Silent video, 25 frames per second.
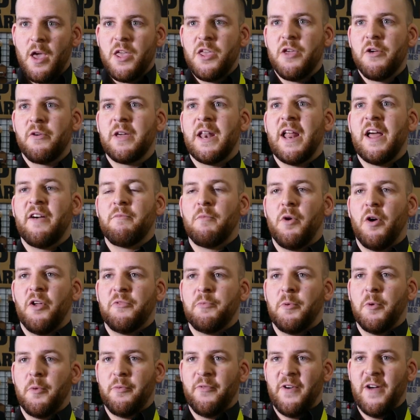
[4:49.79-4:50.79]
you can have
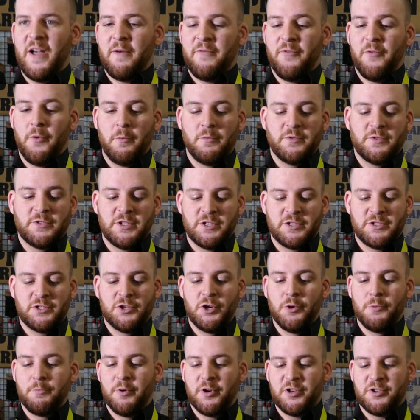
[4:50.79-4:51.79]
multiple platforms, just
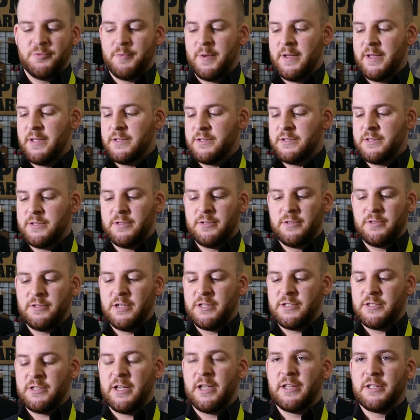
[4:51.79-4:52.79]
2 push pins,
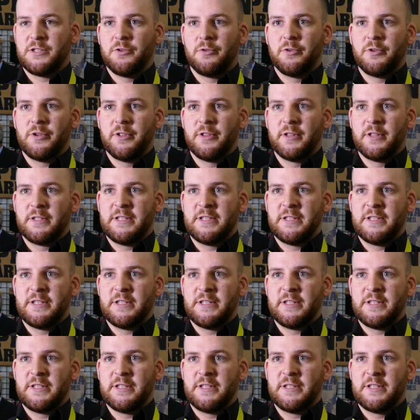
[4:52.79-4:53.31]
just like I told you, the